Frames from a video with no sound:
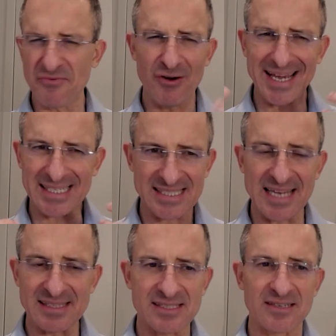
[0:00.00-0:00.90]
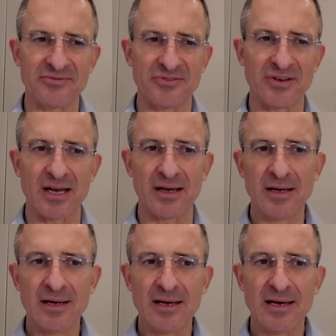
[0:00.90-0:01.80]
The very extensive uh,
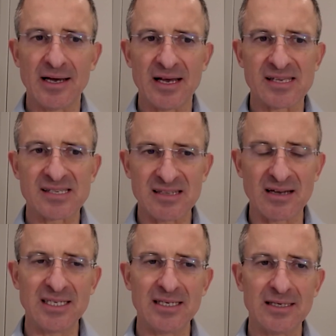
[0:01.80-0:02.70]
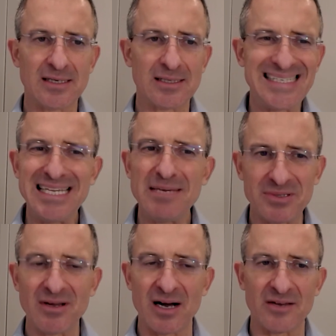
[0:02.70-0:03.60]
uh, study, a
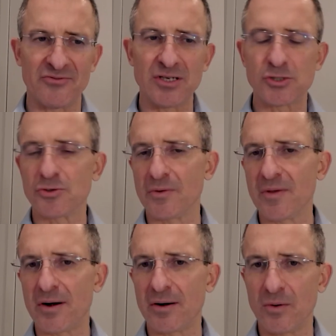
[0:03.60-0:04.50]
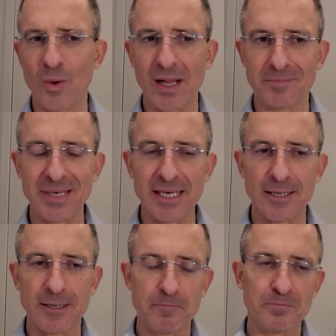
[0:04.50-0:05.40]
deep dive into their well
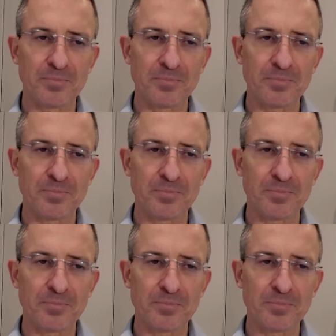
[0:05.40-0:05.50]
being.